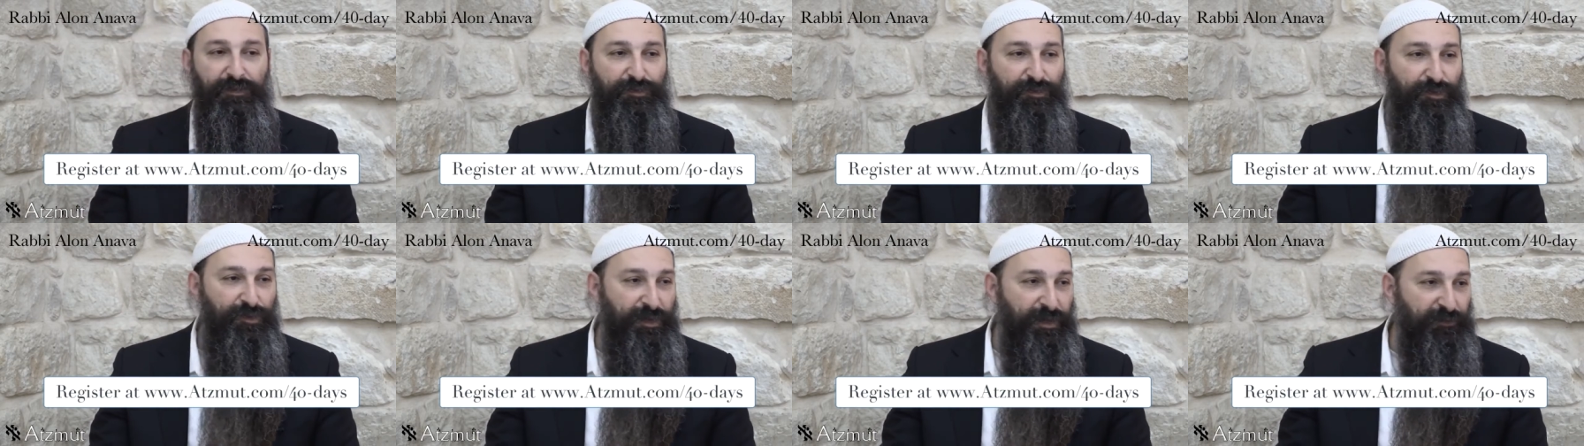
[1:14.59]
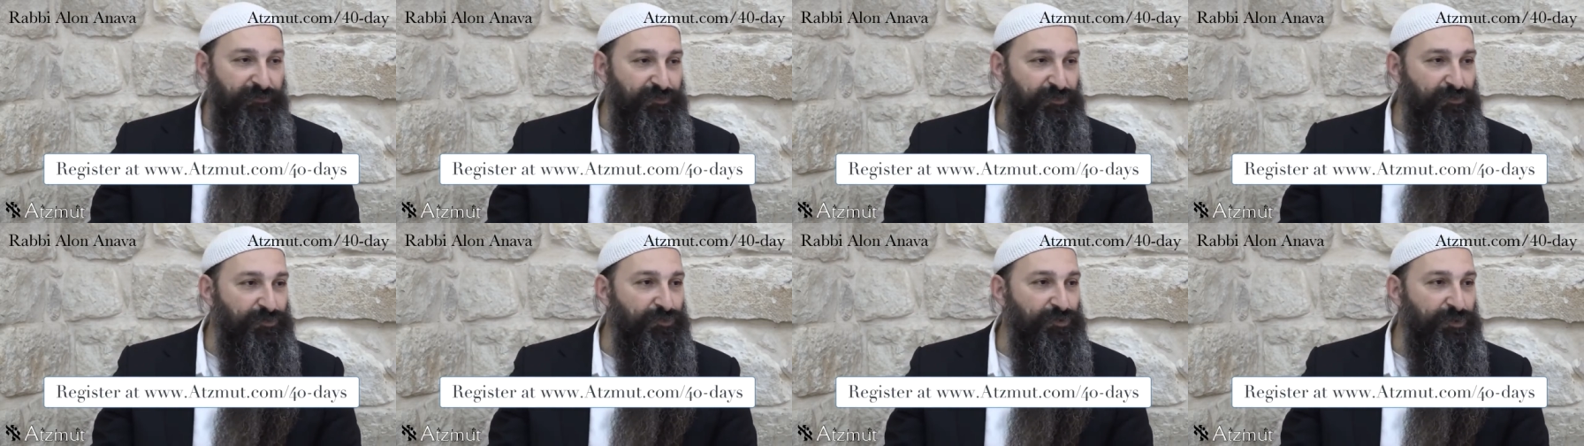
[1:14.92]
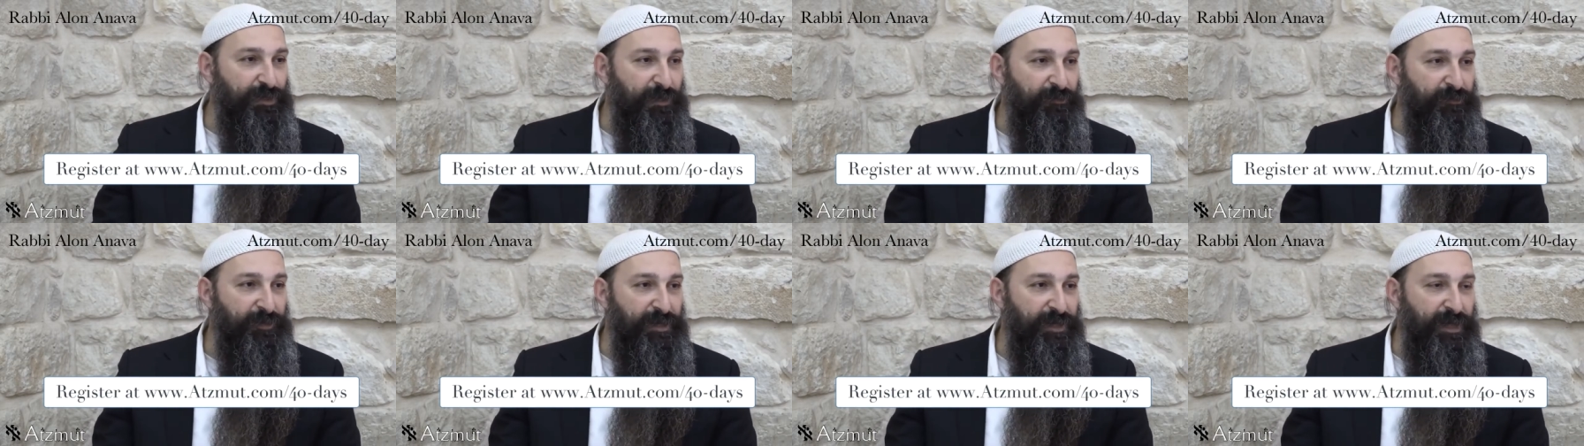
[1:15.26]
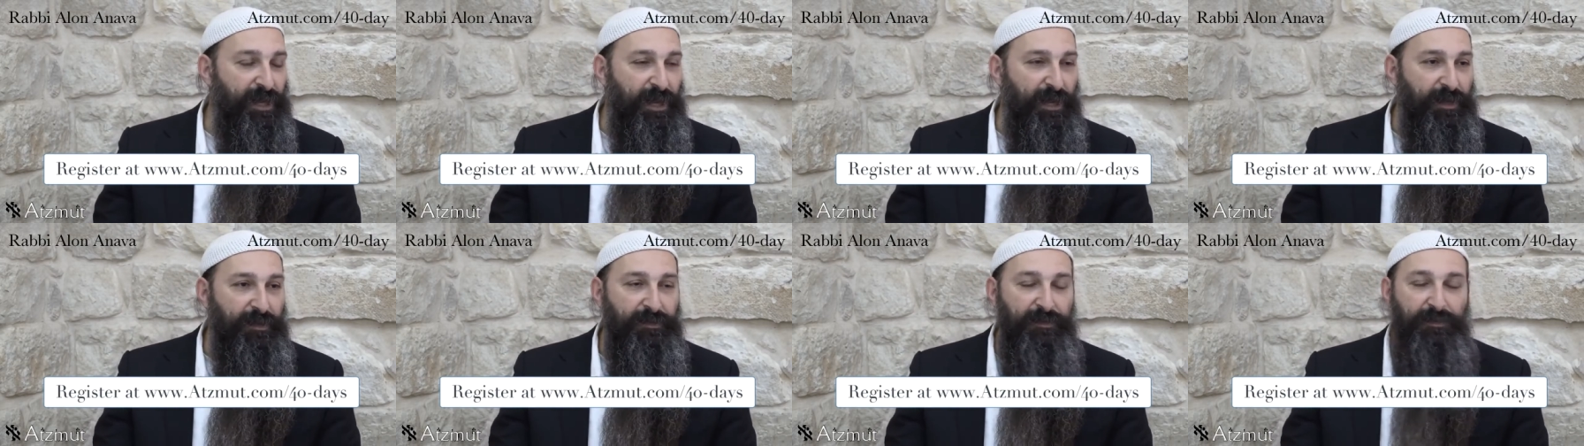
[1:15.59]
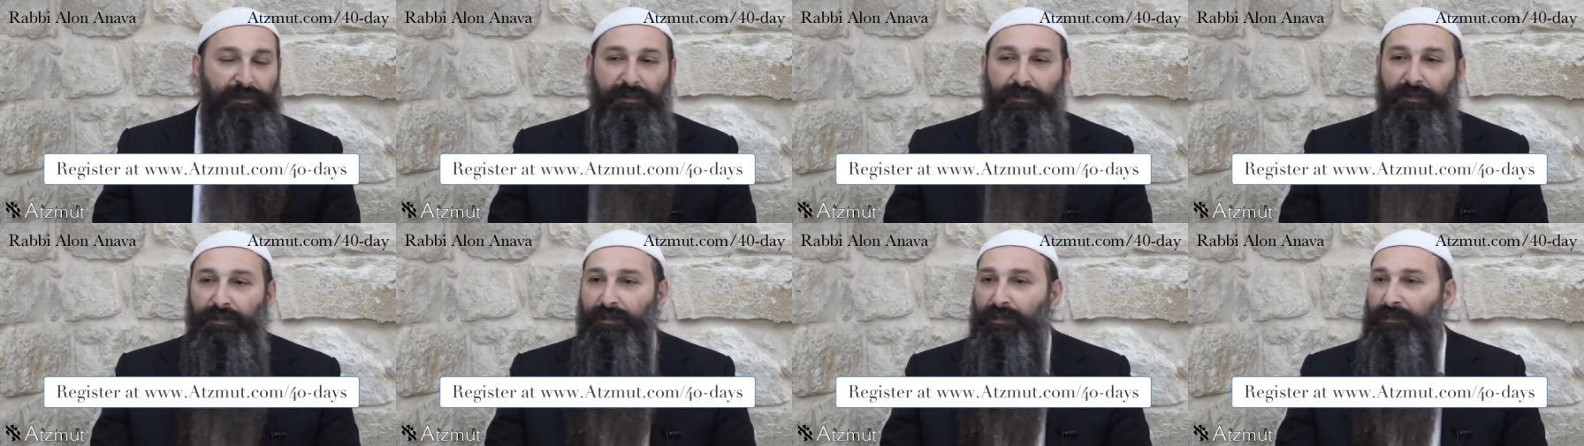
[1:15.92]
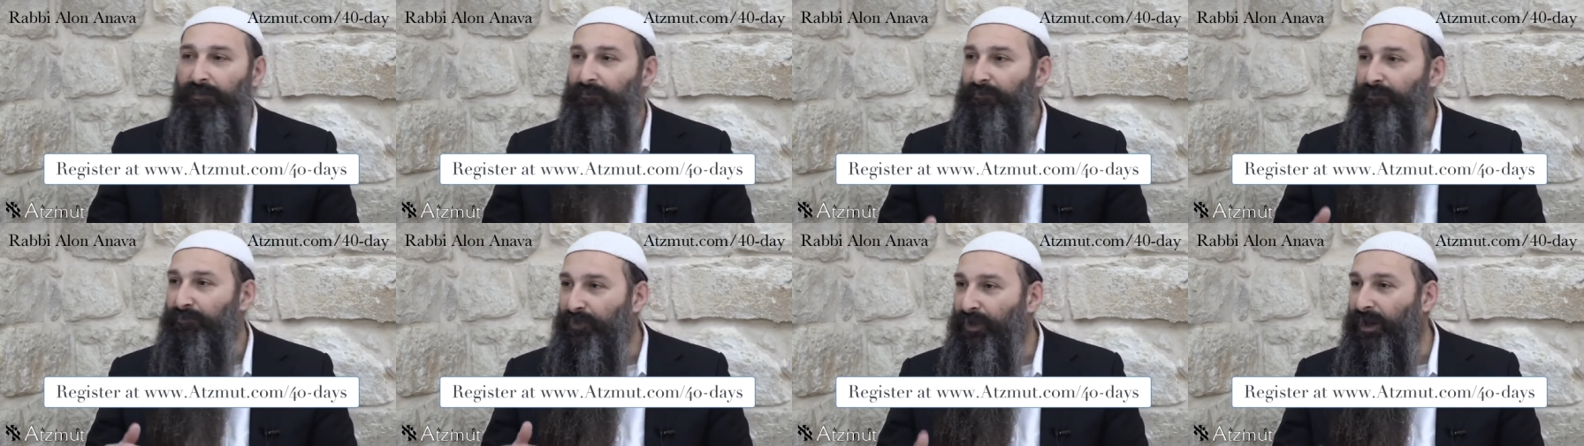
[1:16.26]
you don't have to do in a minyan,
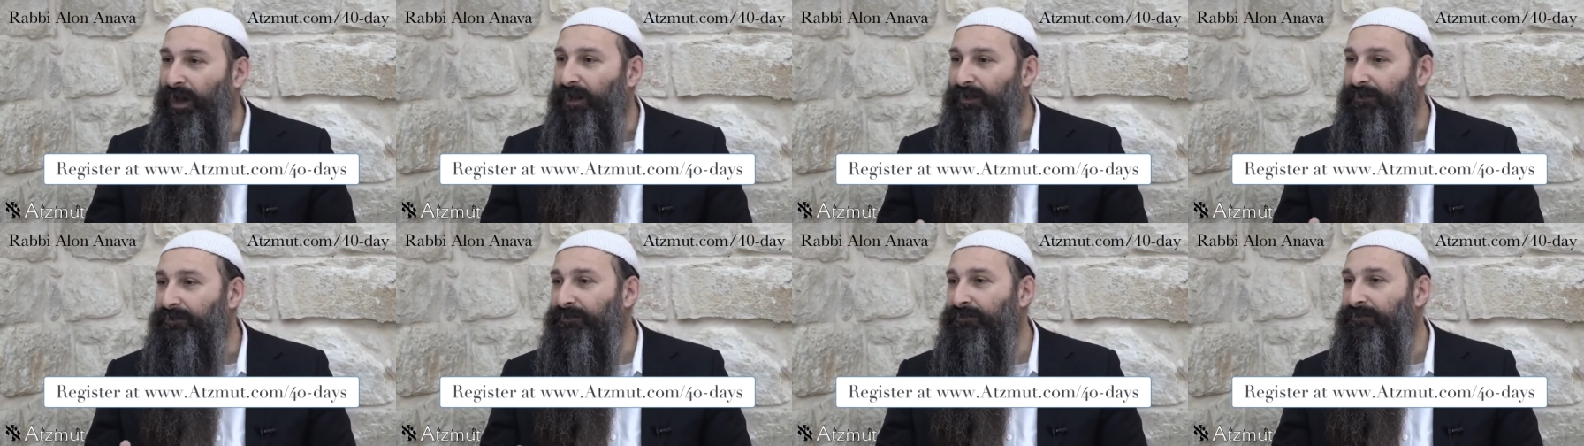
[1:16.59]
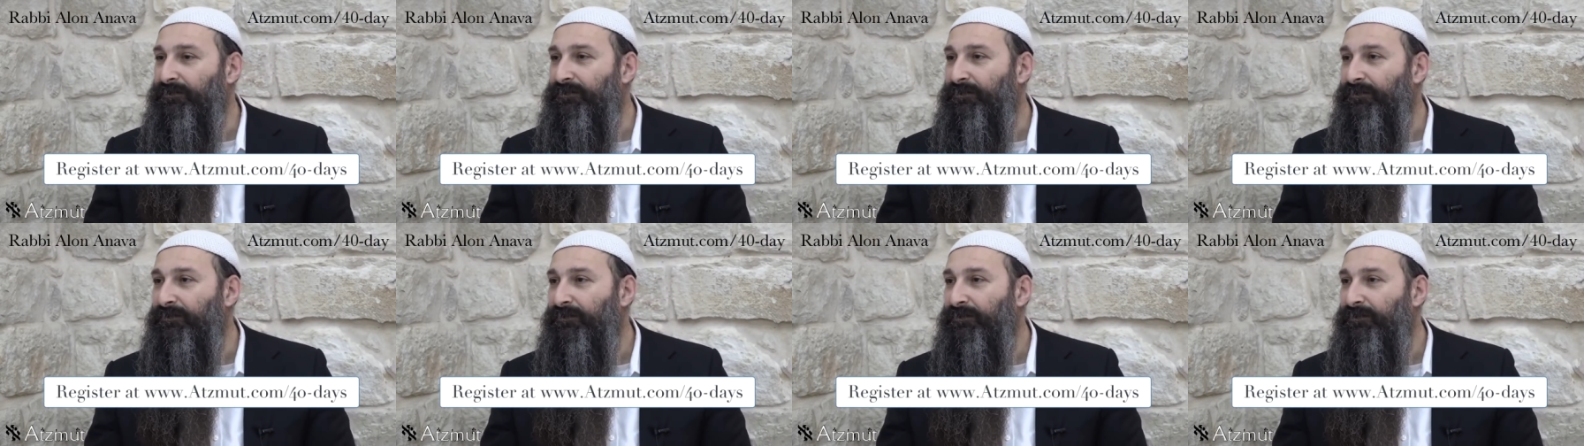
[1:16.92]
but